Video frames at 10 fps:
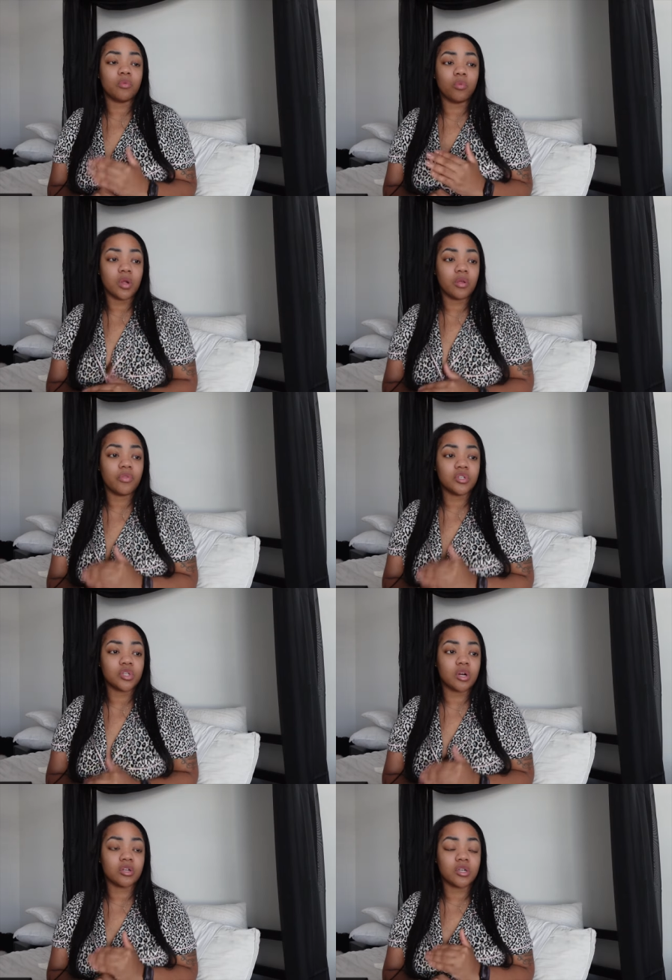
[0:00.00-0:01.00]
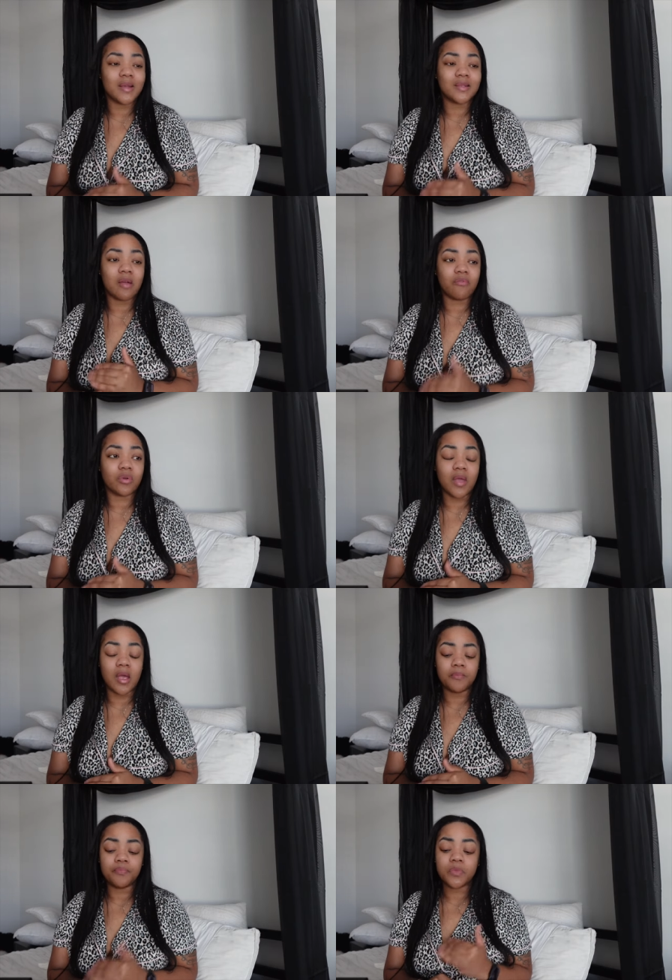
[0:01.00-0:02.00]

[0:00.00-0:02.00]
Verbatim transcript: where the charger is at for that.